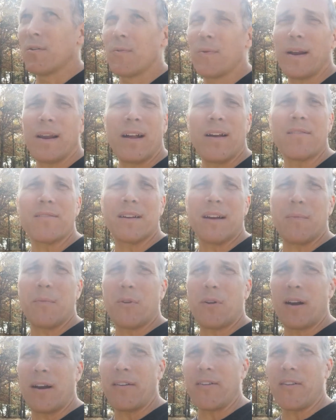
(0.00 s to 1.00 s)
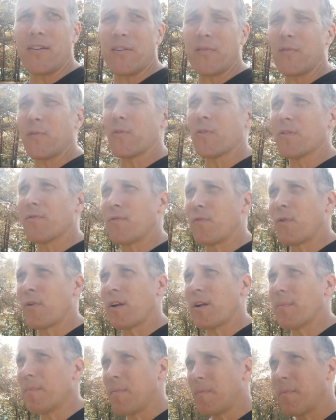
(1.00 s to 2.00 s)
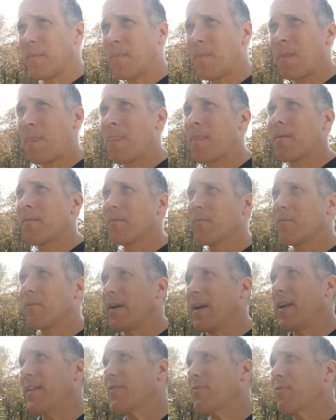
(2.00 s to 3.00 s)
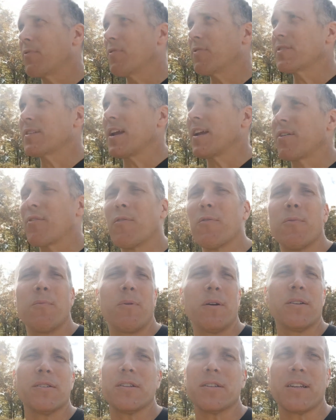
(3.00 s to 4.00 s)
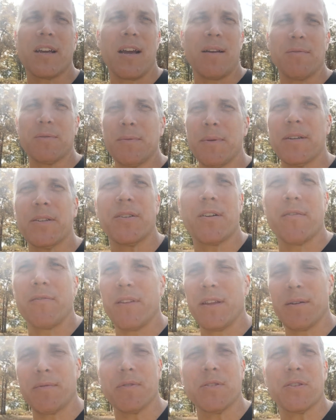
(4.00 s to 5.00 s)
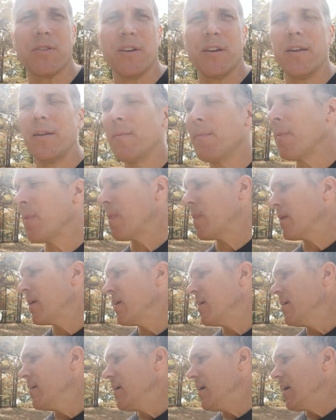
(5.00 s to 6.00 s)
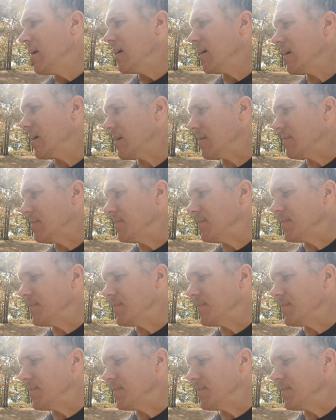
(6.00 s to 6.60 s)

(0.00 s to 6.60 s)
went out, got more hydraulic fluid for it, ran it through the cycle a bunch of times to make sure everything was good, um,